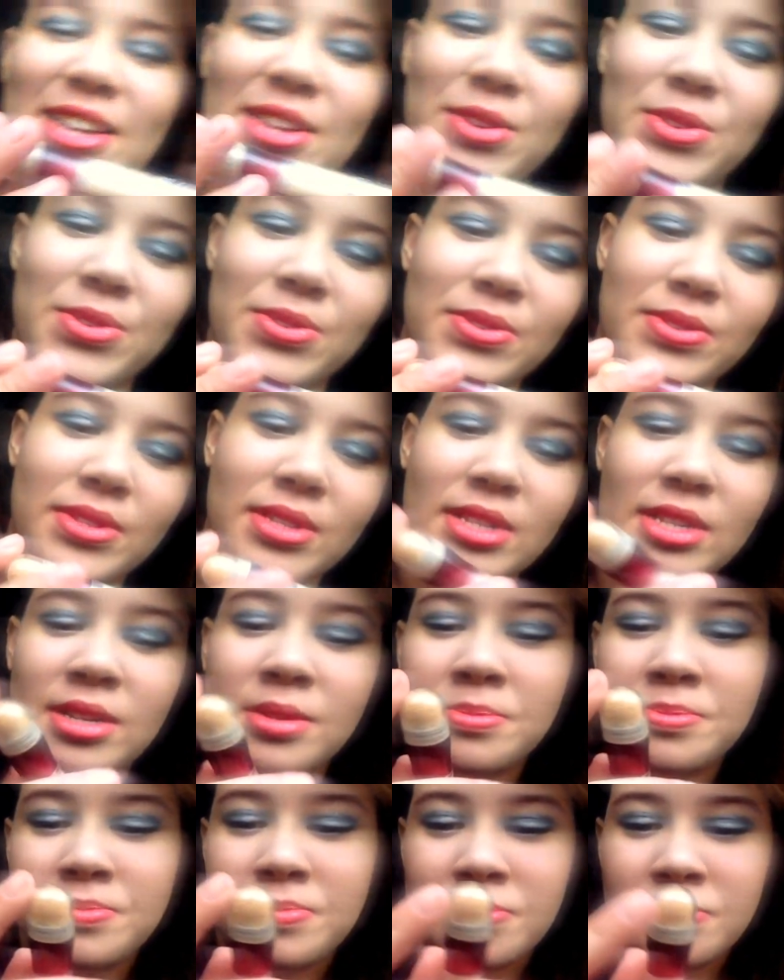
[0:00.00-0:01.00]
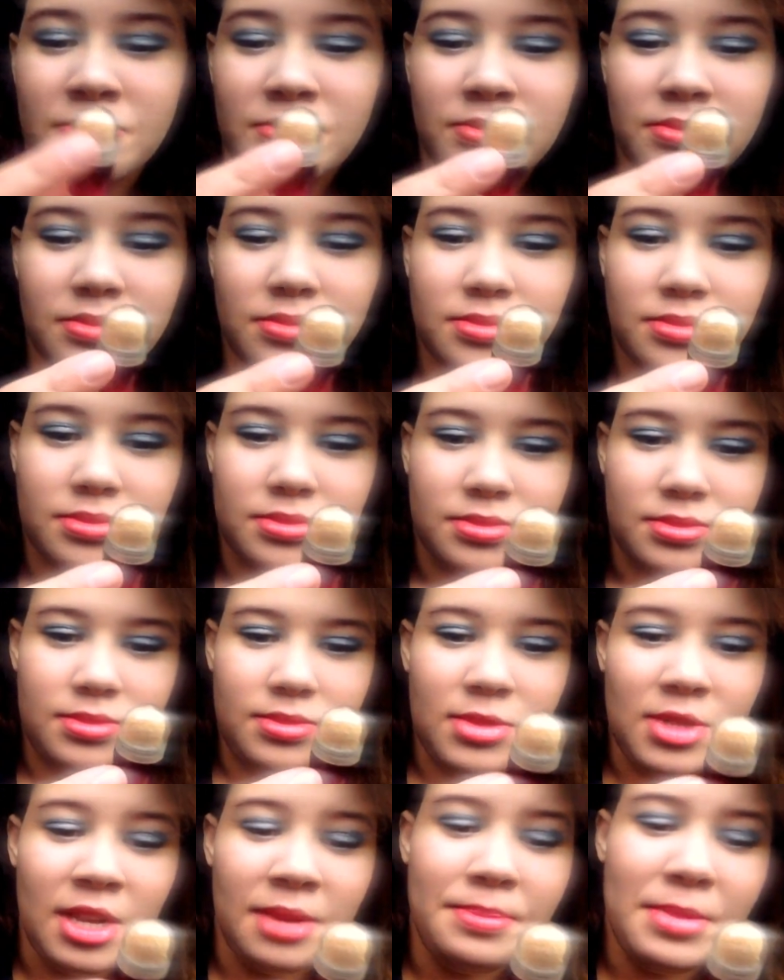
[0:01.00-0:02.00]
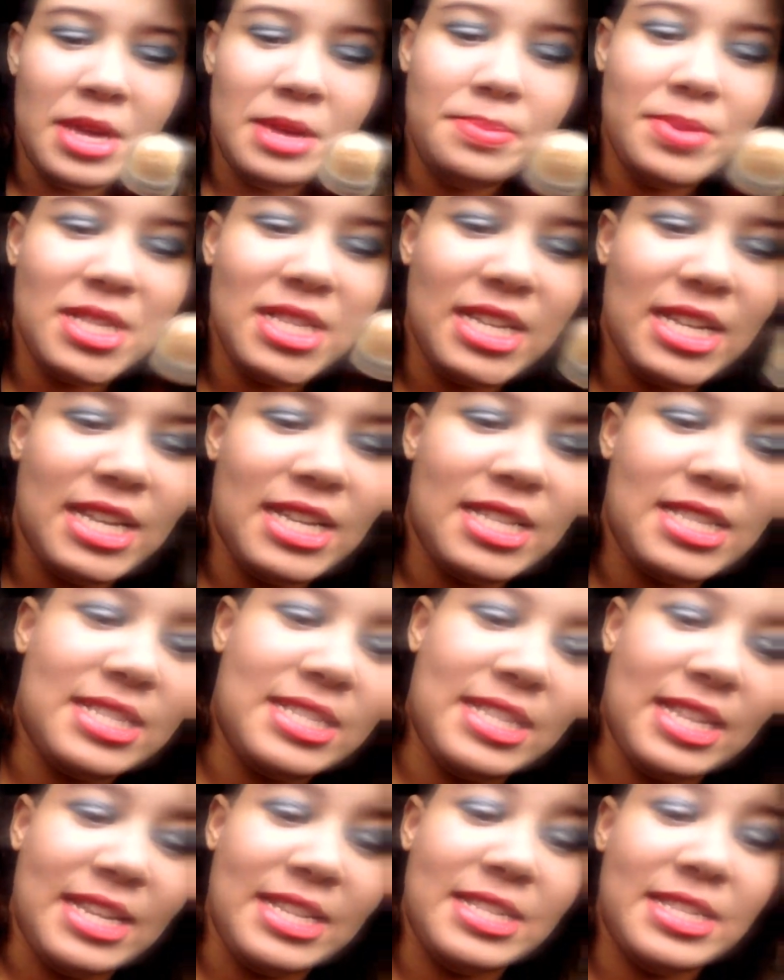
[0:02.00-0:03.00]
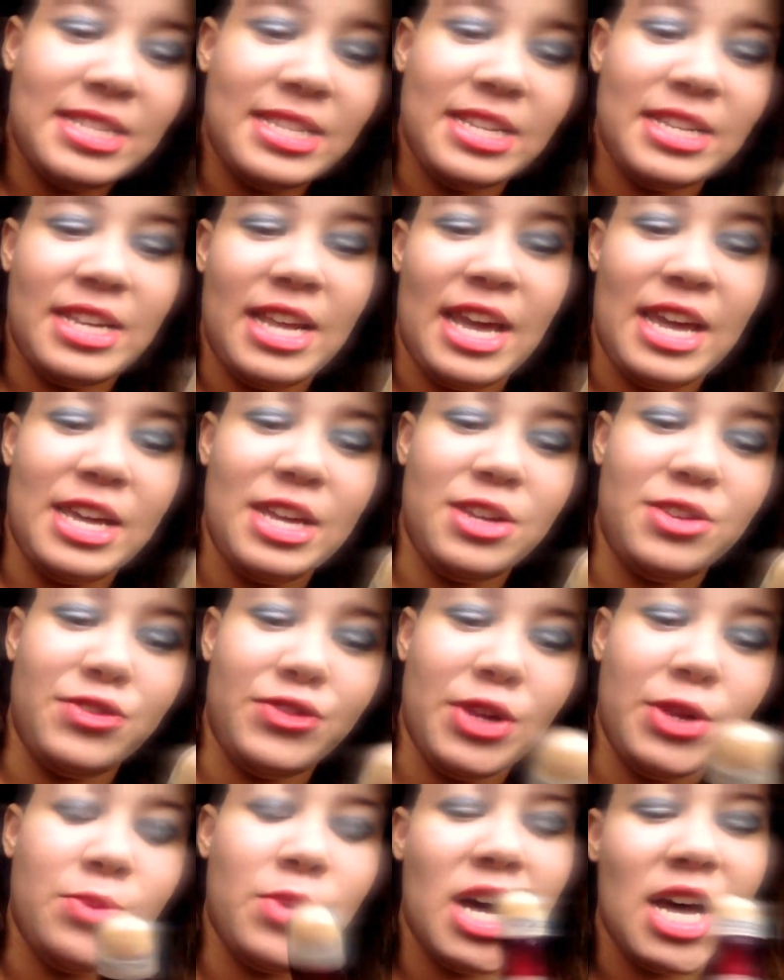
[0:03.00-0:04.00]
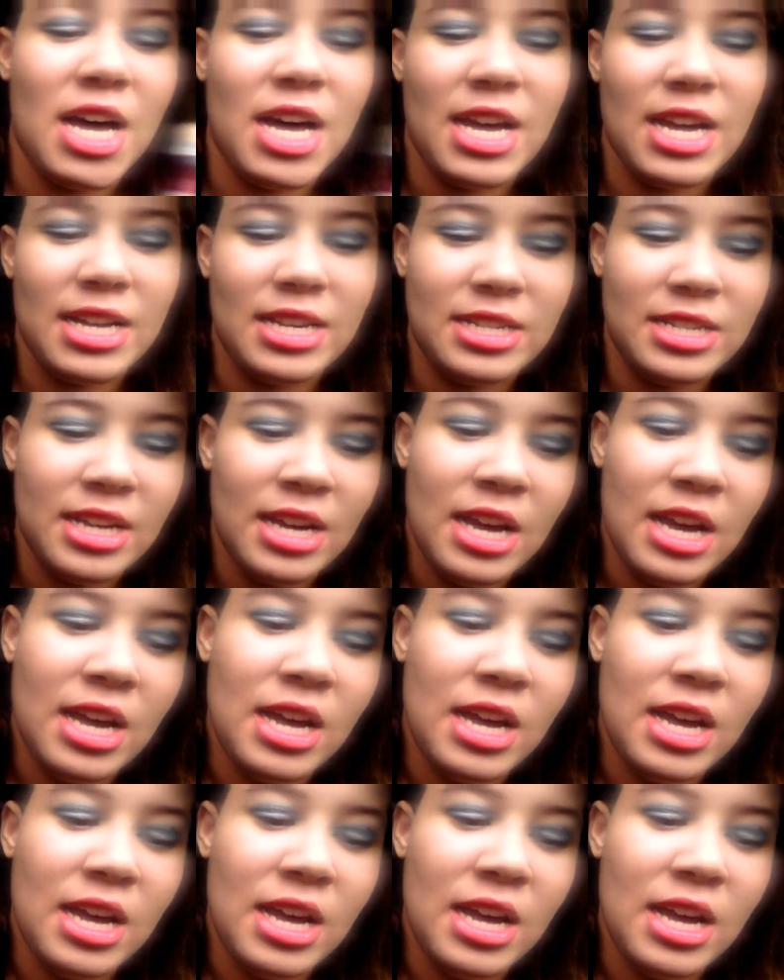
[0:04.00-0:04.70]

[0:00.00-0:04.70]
used Maybelline's Instant Age Rewind